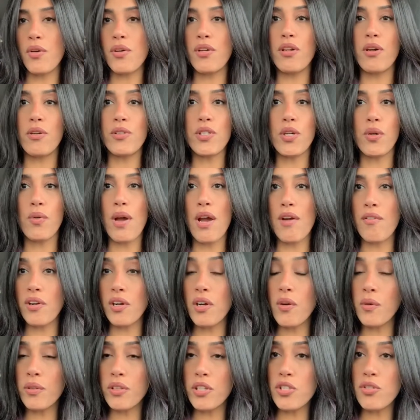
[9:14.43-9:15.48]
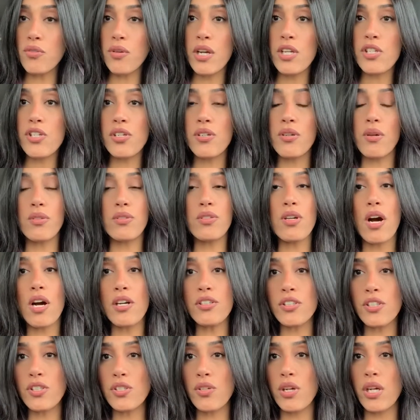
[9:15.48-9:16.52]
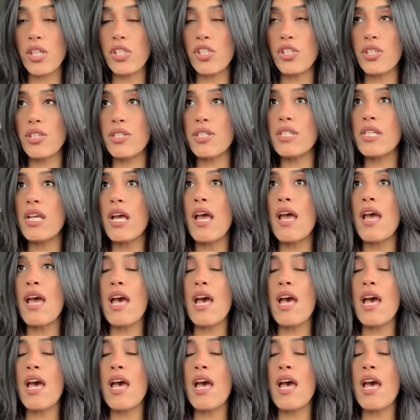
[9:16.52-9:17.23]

you know, don't ever go with a stranger, don't talk to strangers.